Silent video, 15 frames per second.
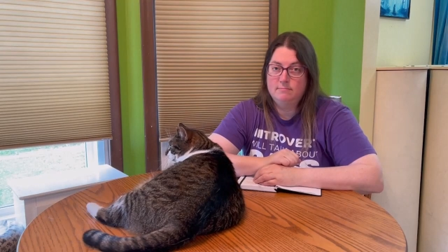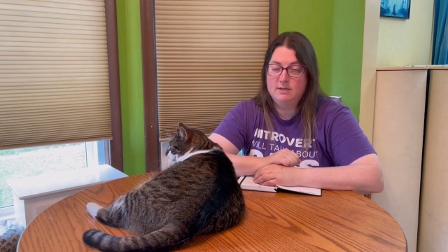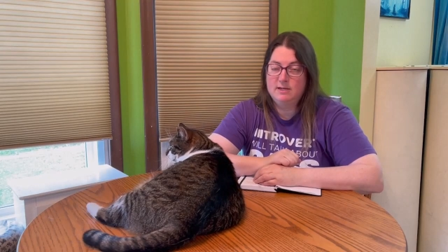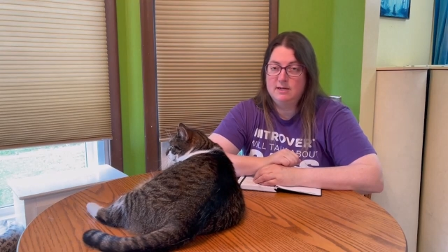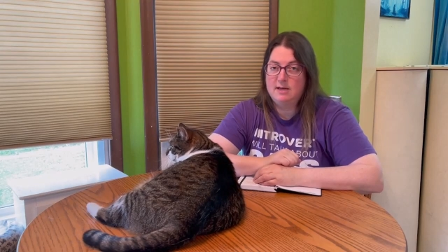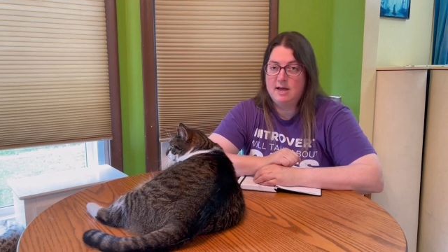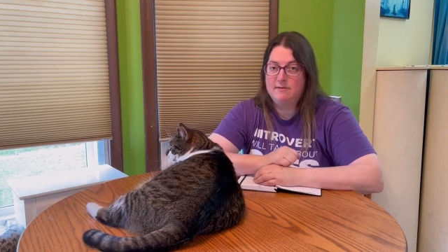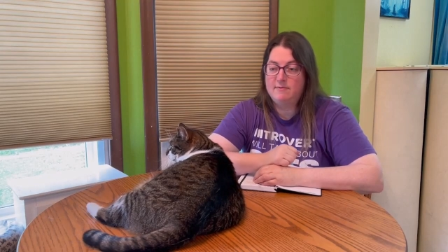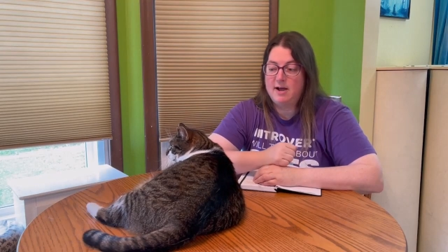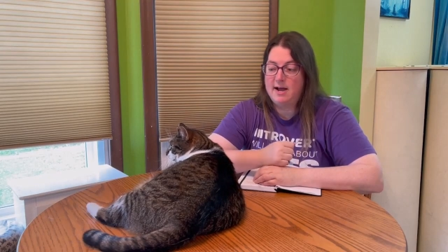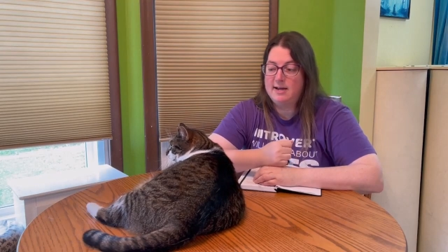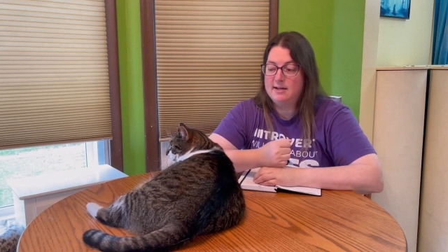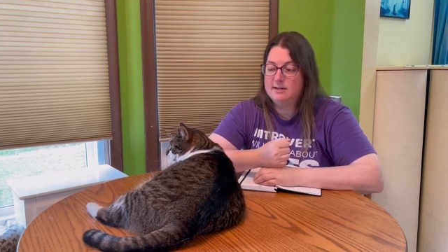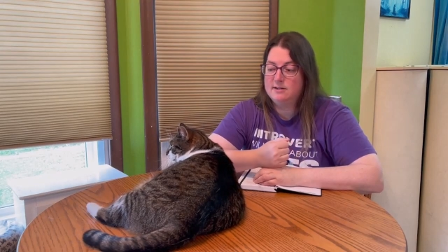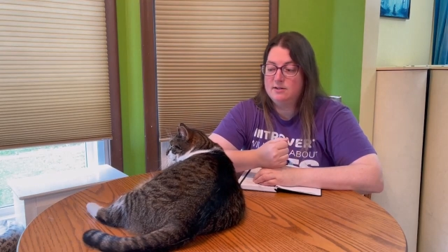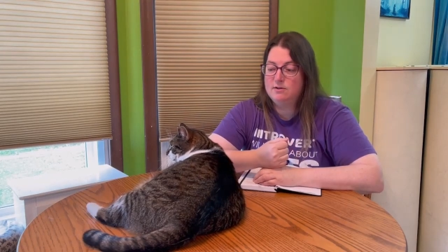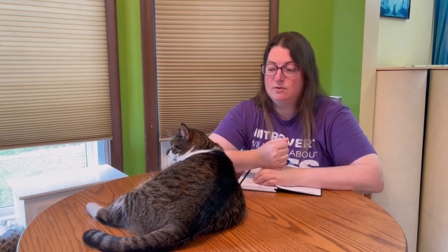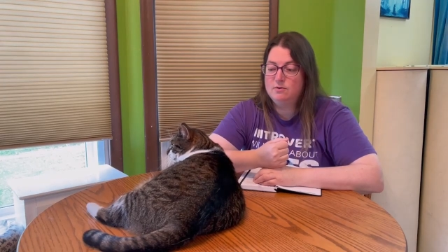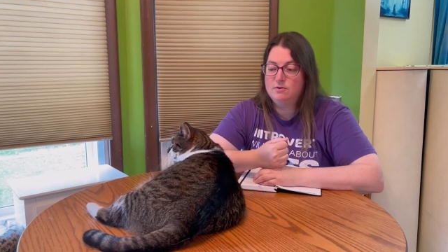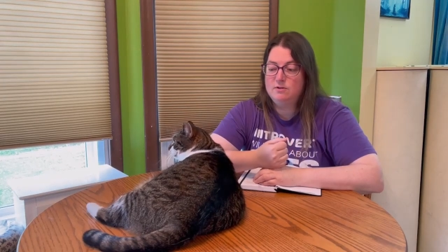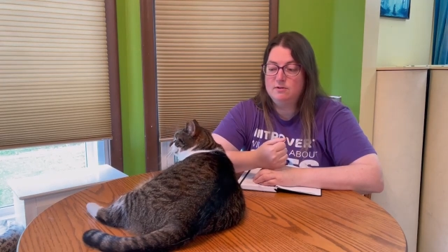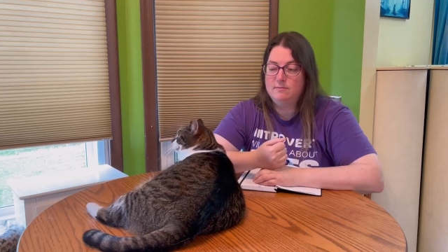They can have eye
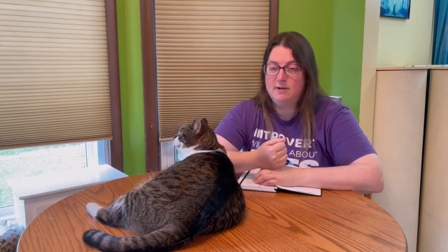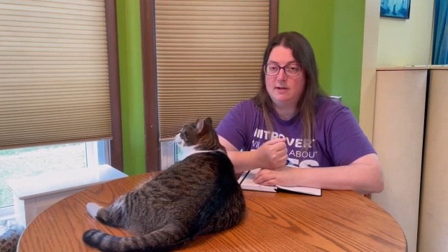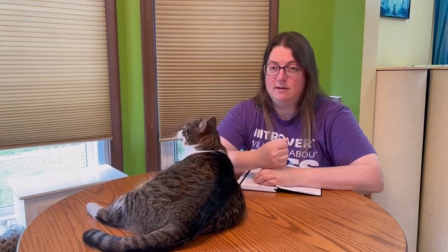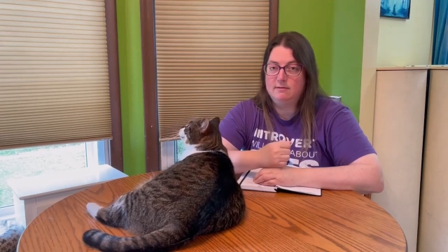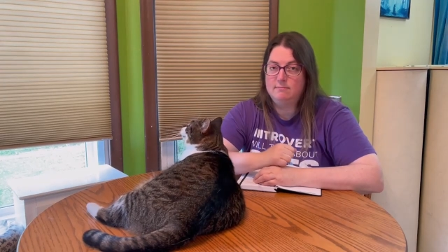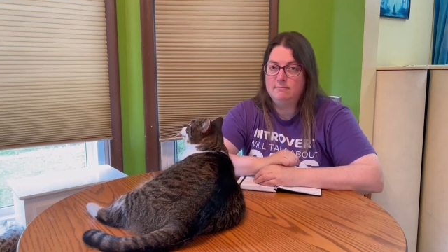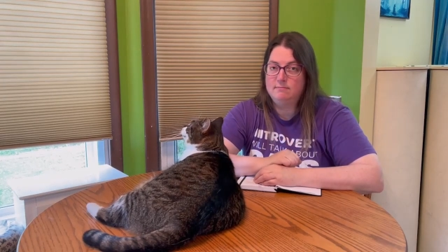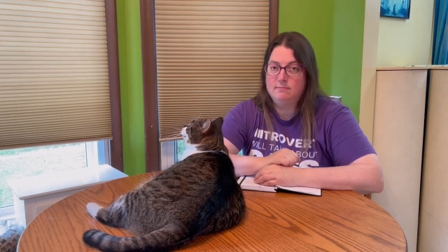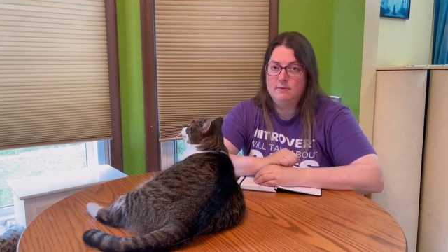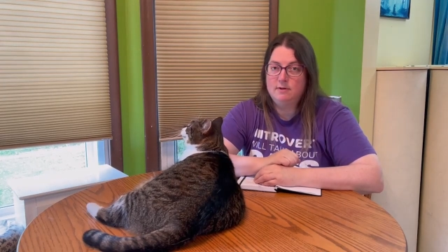issues. I mean,